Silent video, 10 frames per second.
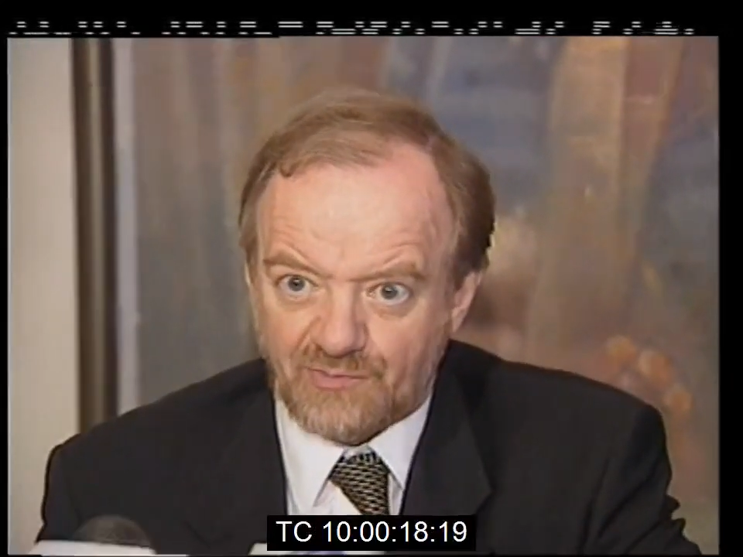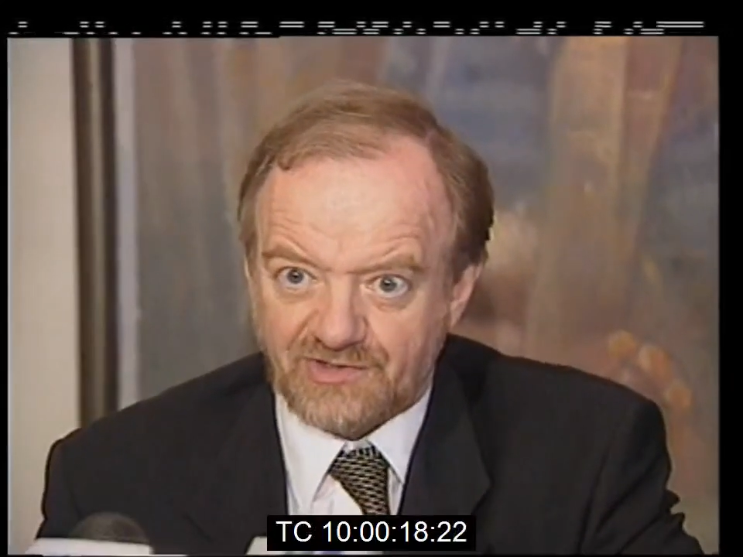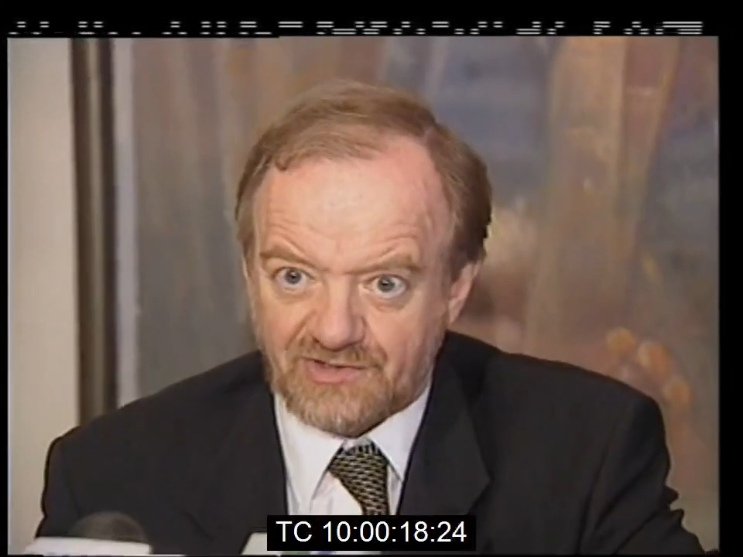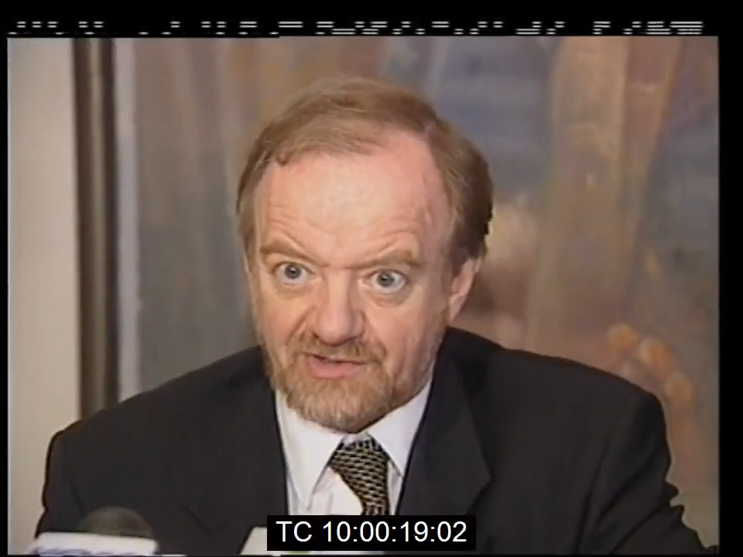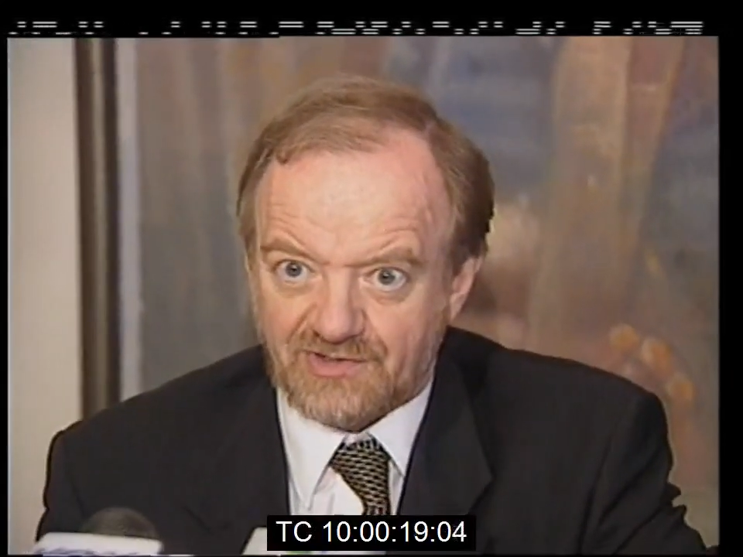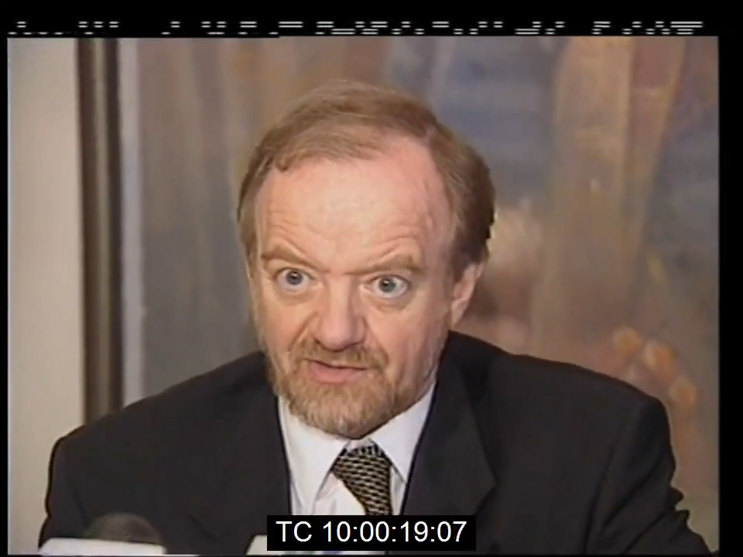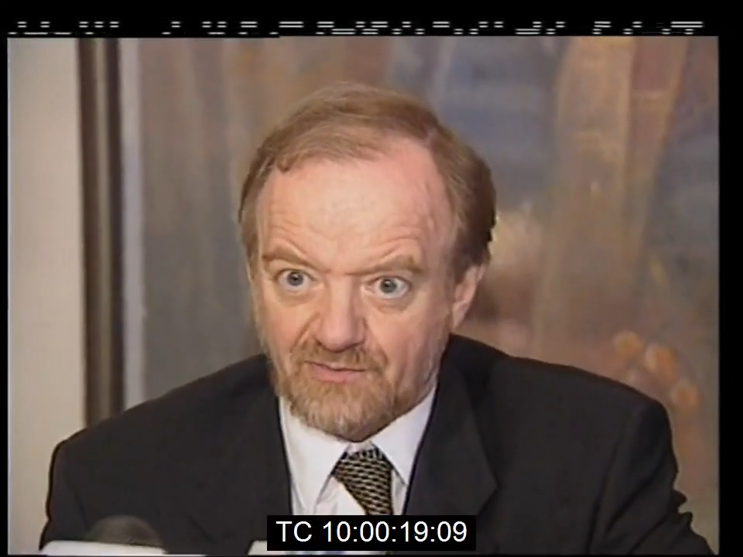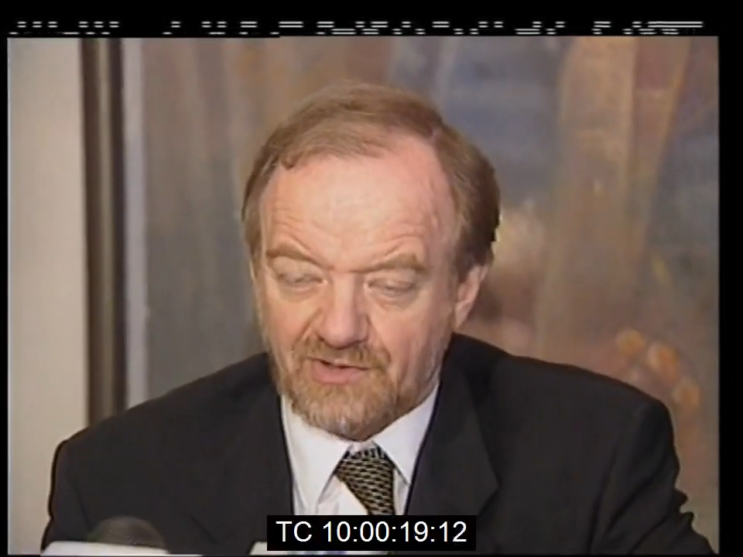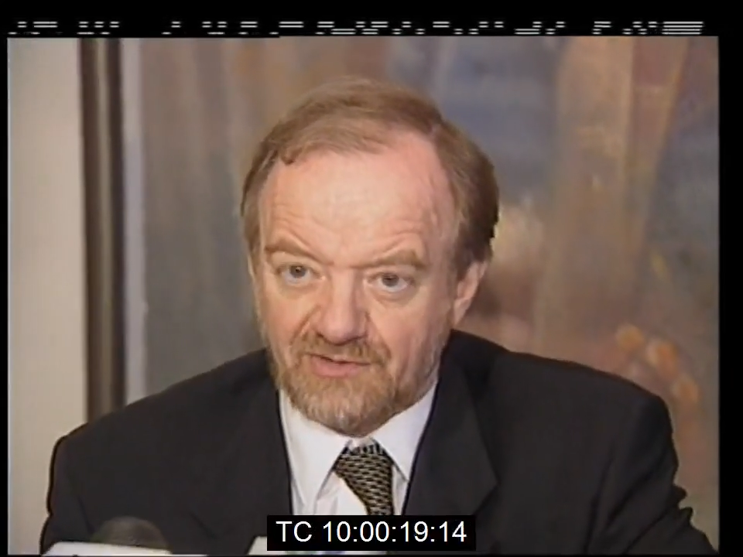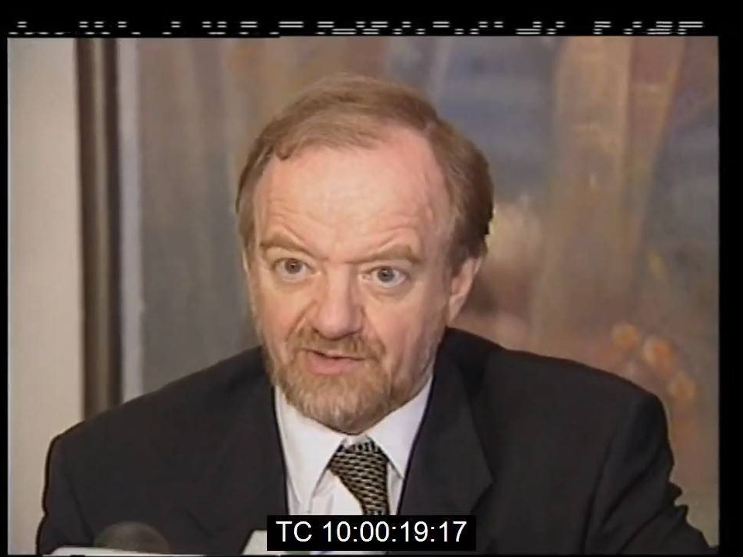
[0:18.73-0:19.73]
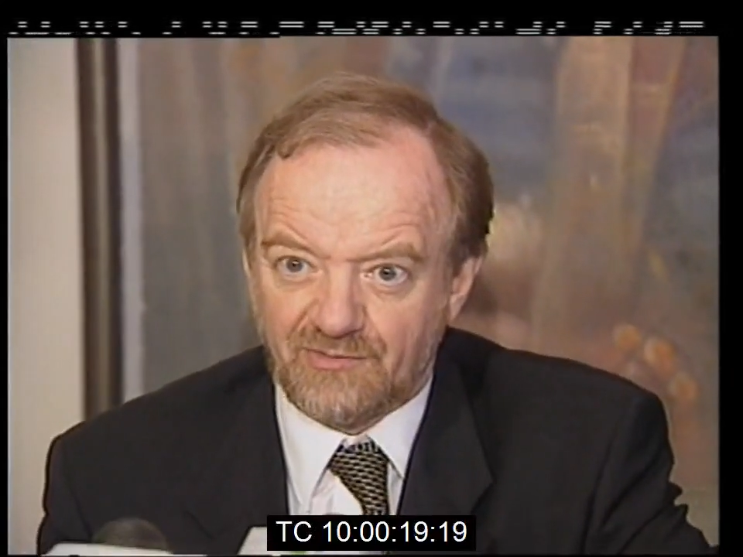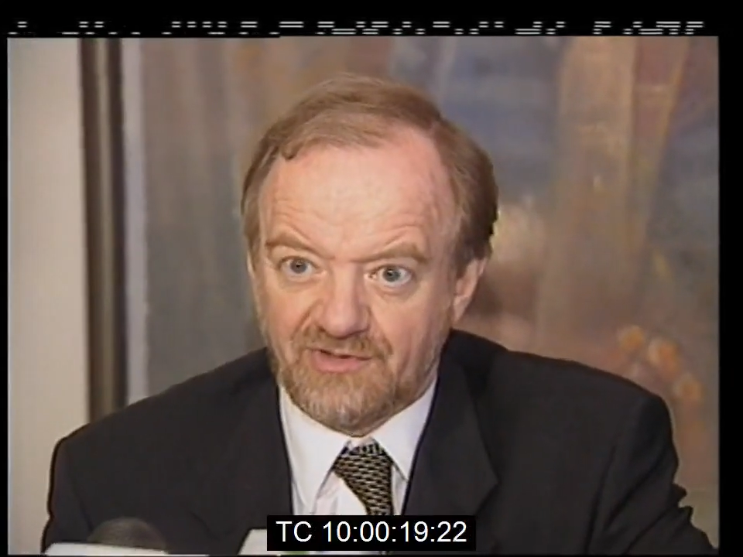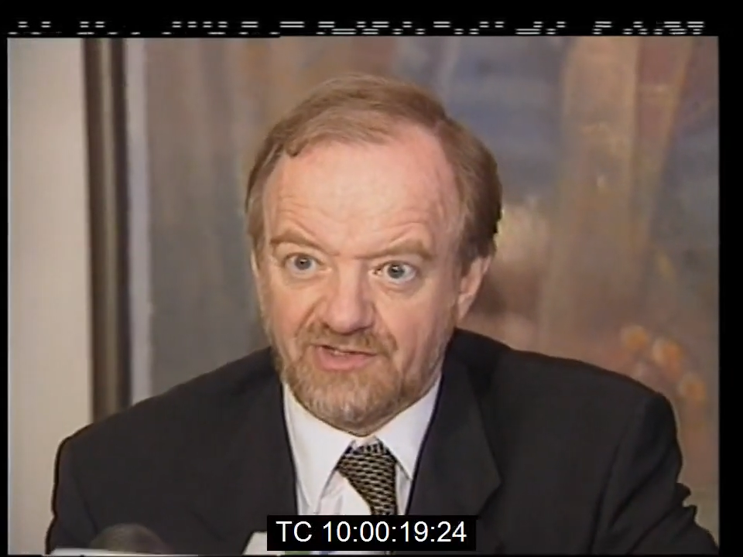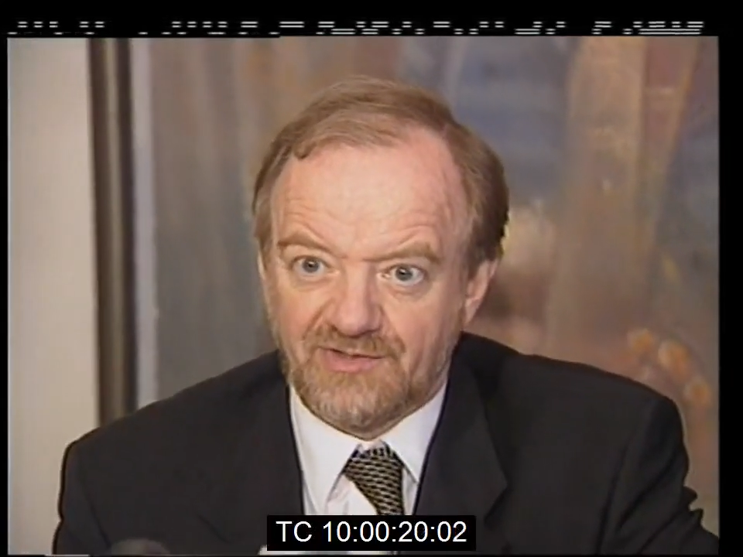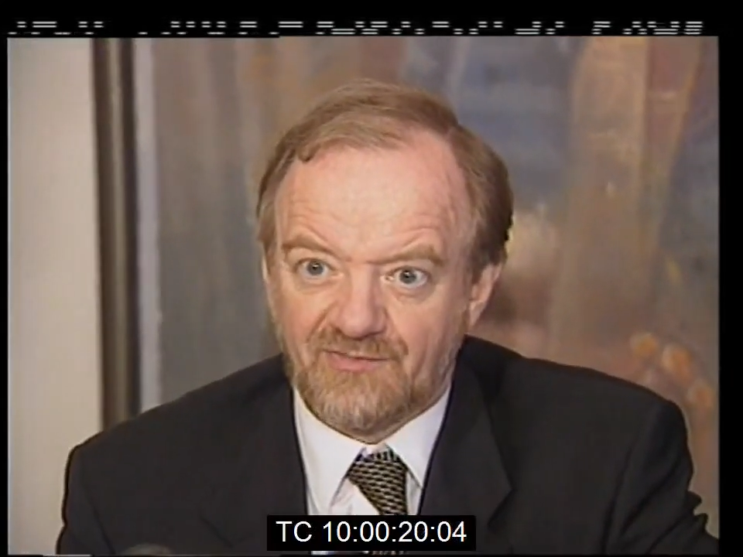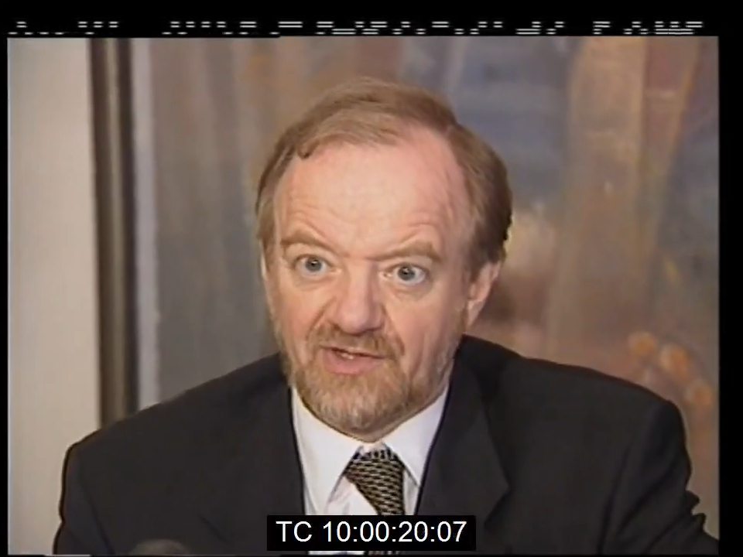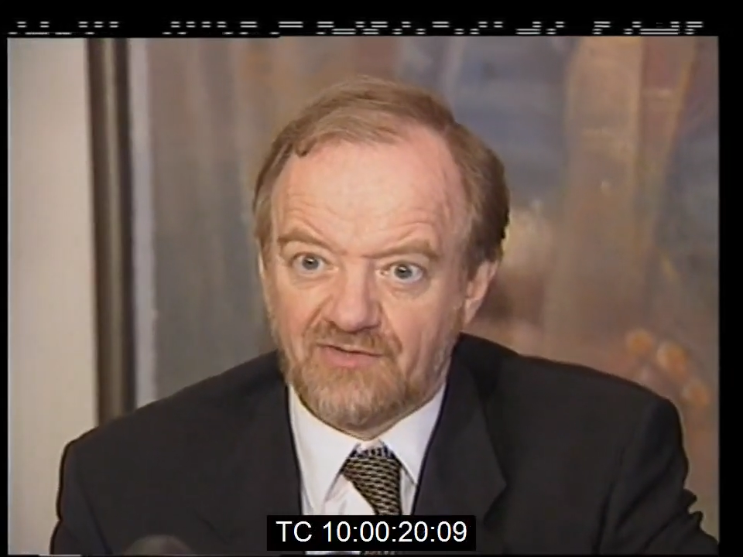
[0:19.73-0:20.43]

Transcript: Britain and the world community